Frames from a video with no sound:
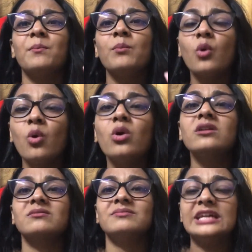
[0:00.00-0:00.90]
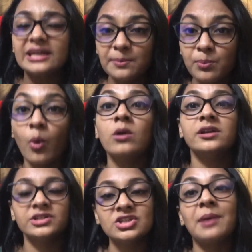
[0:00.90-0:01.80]
more
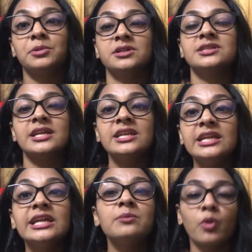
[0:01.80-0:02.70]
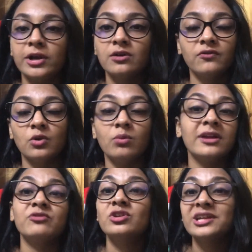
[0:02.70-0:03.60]
important chapters in NEET point of view.
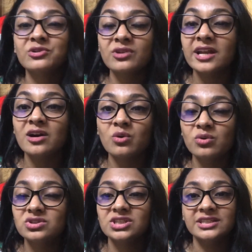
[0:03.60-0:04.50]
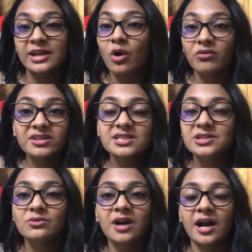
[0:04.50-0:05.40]
If you're in a coaching, then obviously
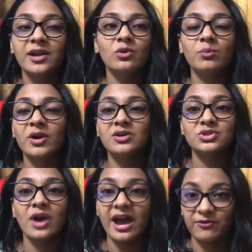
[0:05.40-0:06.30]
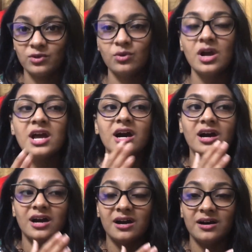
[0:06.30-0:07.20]
you can't do, because you have to
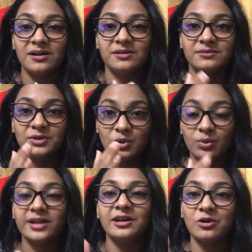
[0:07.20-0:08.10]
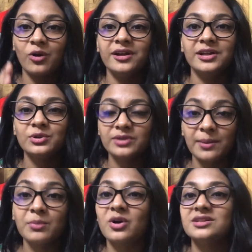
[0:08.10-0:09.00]
do it according to
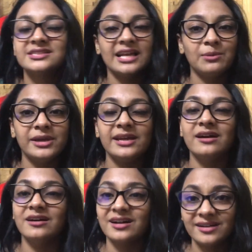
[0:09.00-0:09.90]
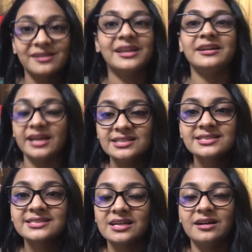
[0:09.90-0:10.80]
them, because they'll be conducting
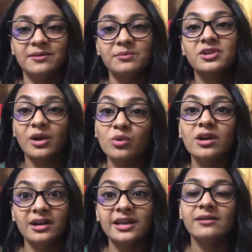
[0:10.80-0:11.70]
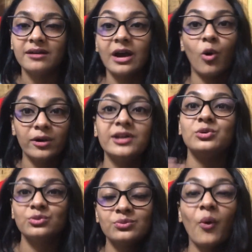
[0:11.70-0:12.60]
tests regularly according to
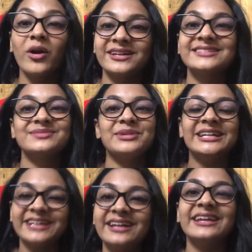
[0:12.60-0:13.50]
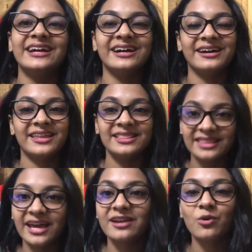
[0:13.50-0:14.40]
what is being done in
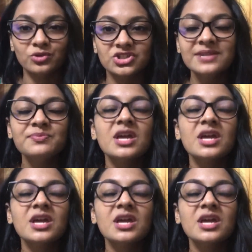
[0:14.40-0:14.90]
their coaching.